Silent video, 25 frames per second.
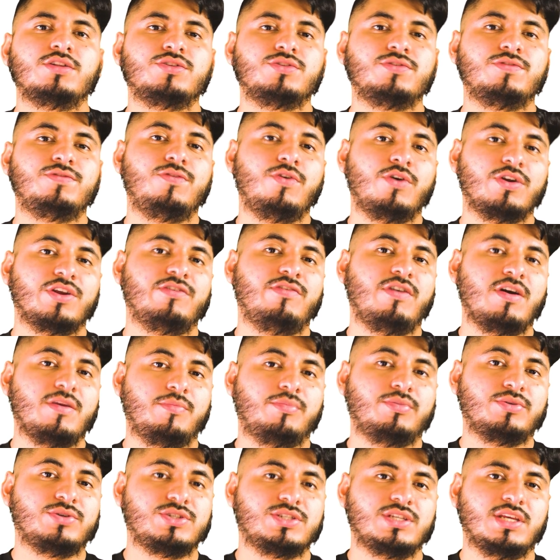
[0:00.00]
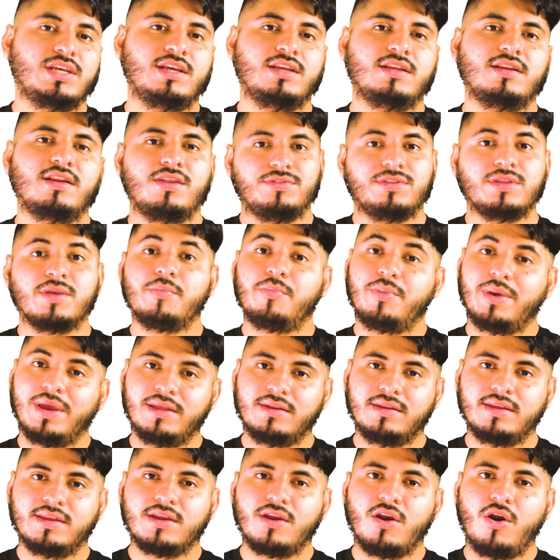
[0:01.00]
to 45%
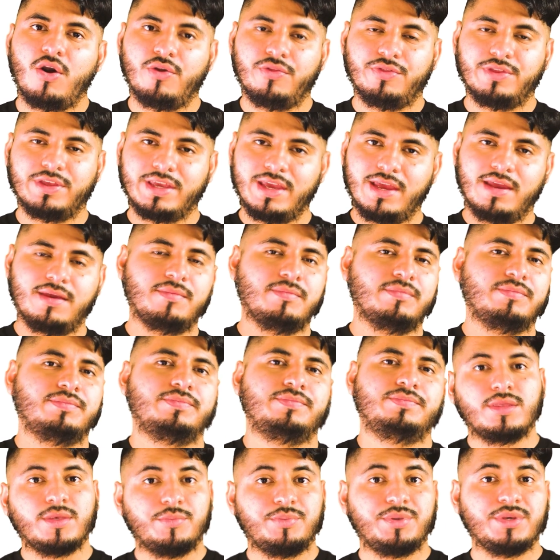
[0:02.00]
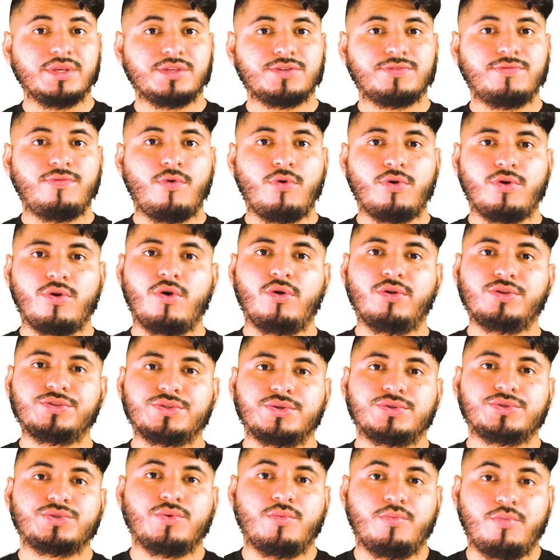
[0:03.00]
depending on the game. The PS4
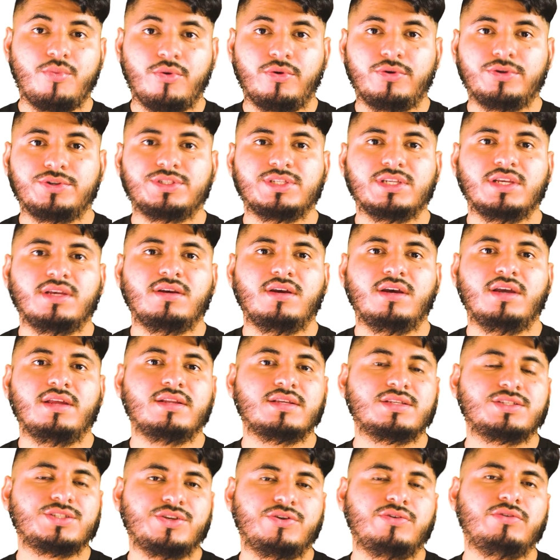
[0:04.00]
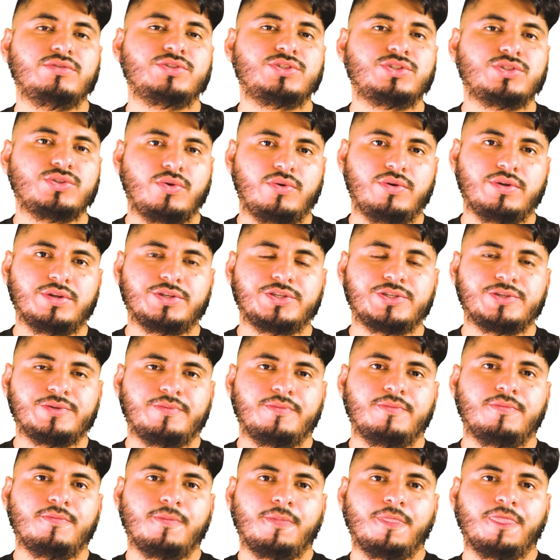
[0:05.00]
also supports an external storage.
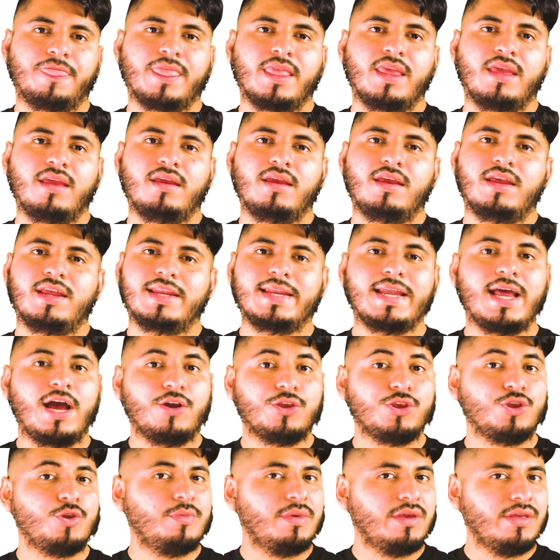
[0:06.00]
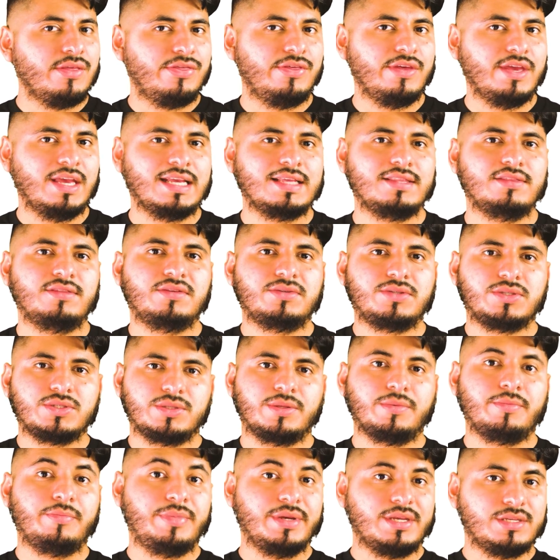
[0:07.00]
Now, you may think this
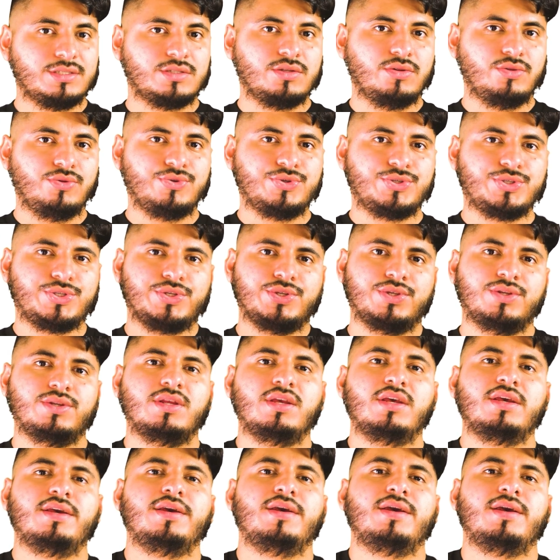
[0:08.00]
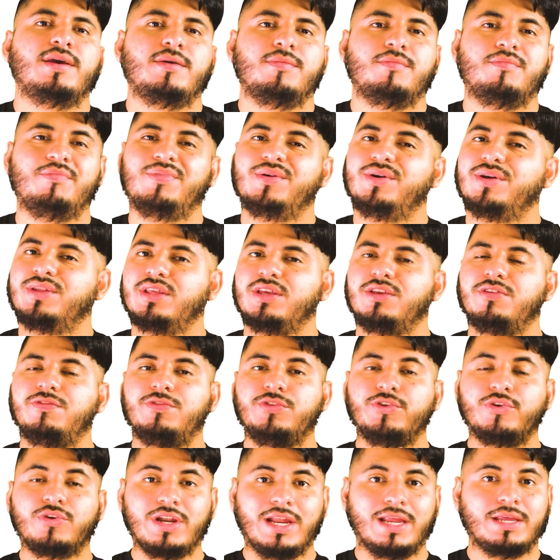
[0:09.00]
is the best solution, but
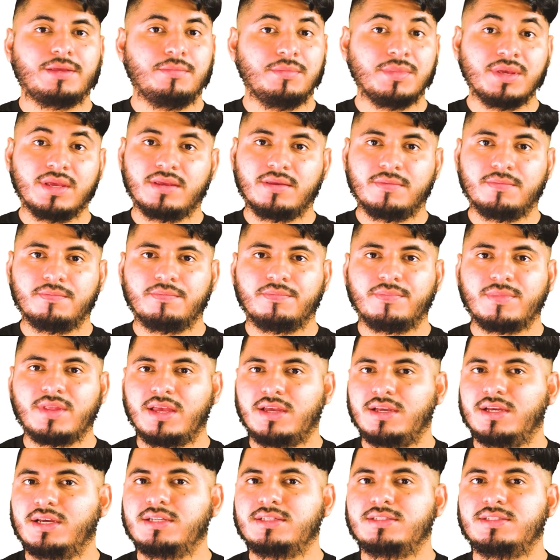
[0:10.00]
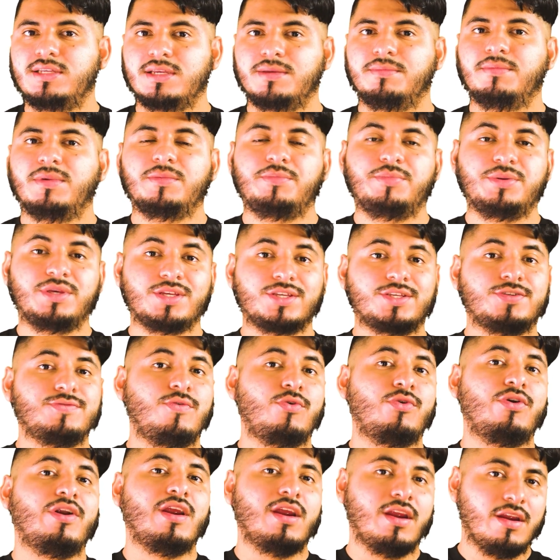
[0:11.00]
if you're like me, I take my
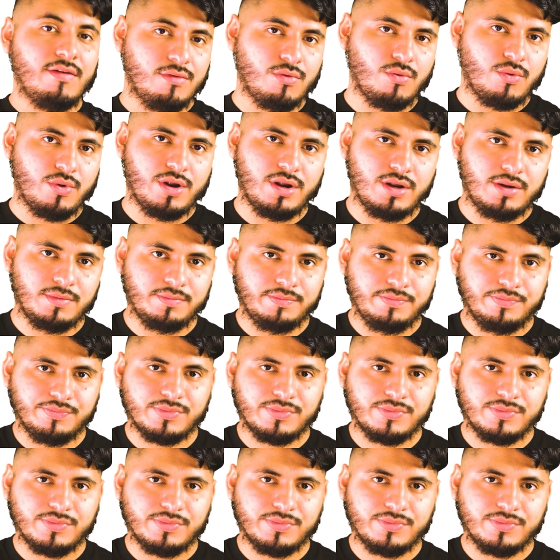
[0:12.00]
PS4 everywhere.